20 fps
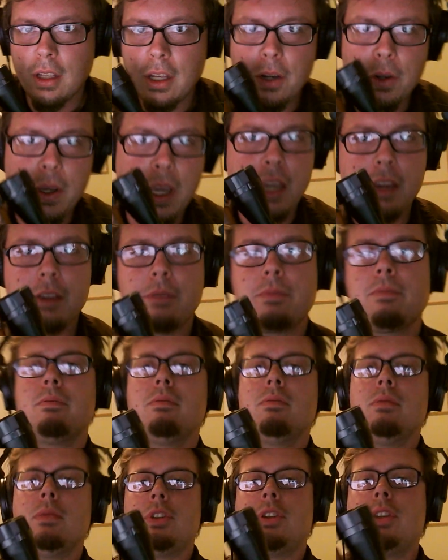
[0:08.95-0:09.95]
Okay,
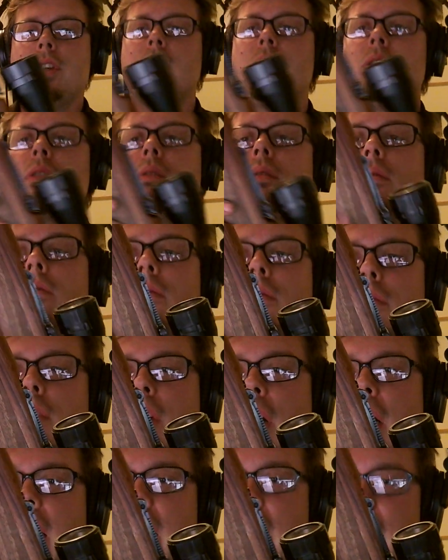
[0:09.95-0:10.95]
so
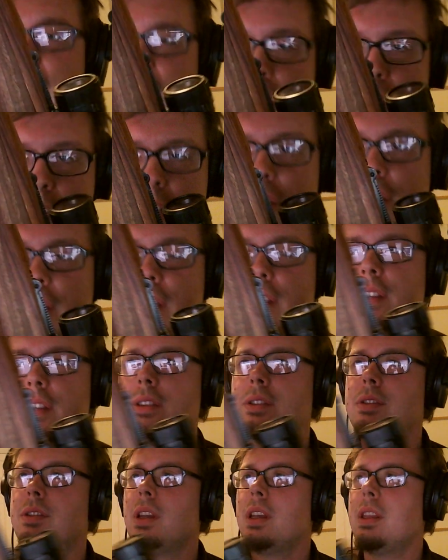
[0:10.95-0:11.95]
this
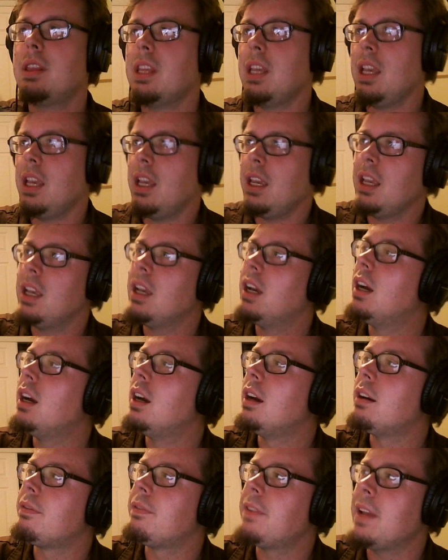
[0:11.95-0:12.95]
is the
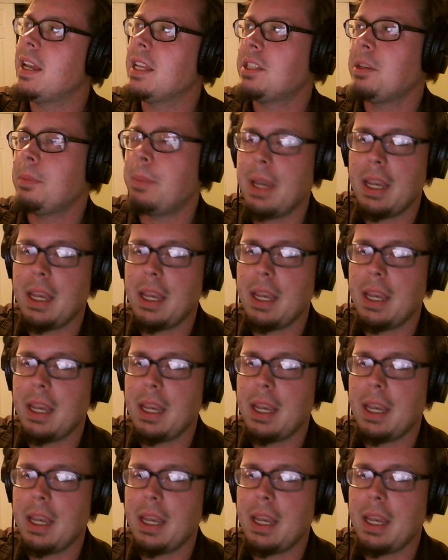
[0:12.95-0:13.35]
Fancy